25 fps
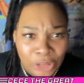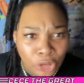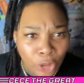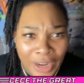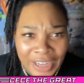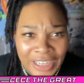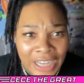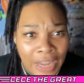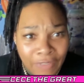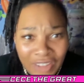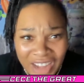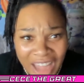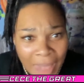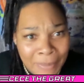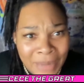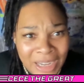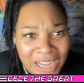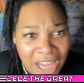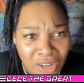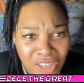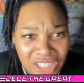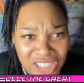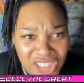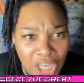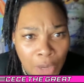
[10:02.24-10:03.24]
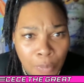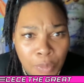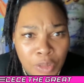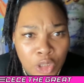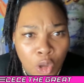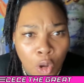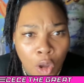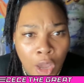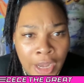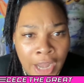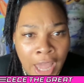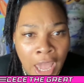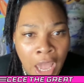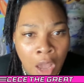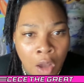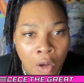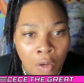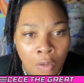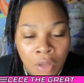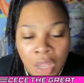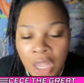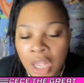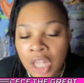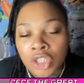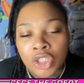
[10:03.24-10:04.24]
you ain't even let me know the shit was going
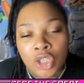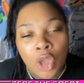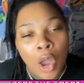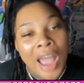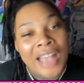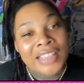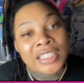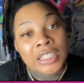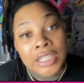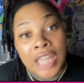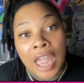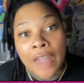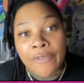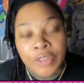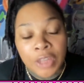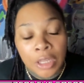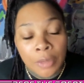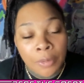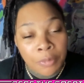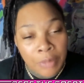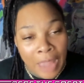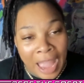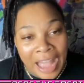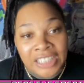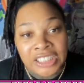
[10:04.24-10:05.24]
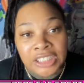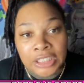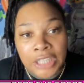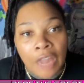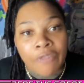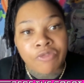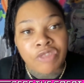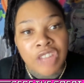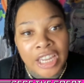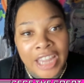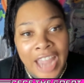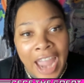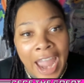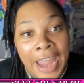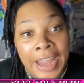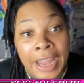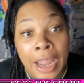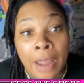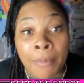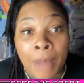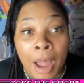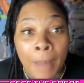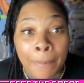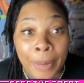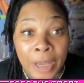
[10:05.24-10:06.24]
on. So I stuffed the
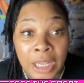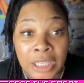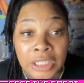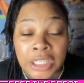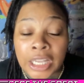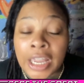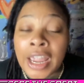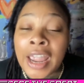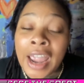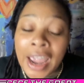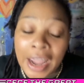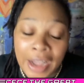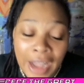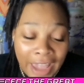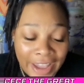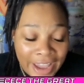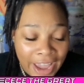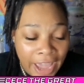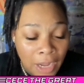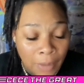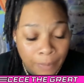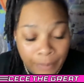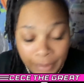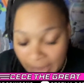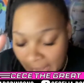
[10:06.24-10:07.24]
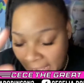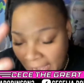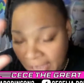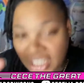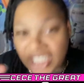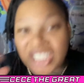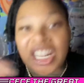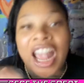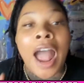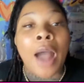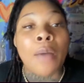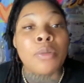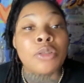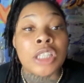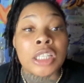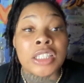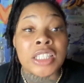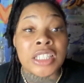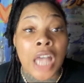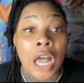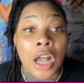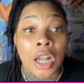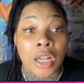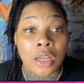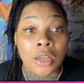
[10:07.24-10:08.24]
kite in my pussy, and I gotta be honest, I was a
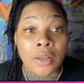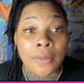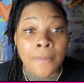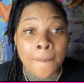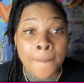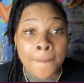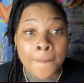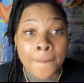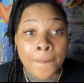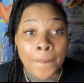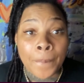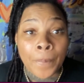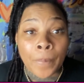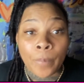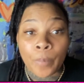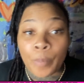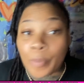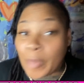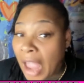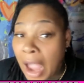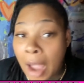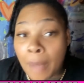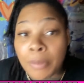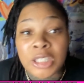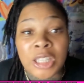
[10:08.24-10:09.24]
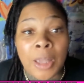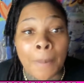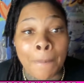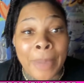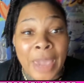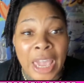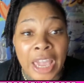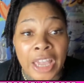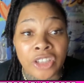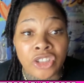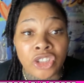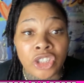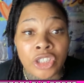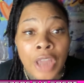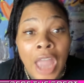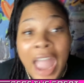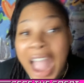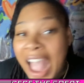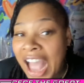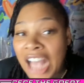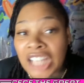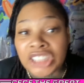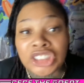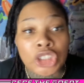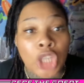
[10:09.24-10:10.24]
sucker. I was a bitch.
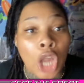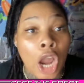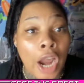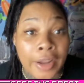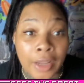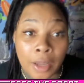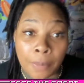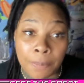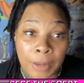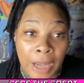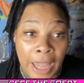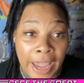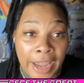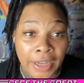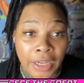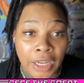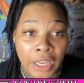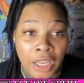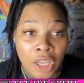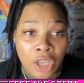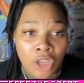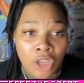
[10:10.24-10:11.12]
I start complaining.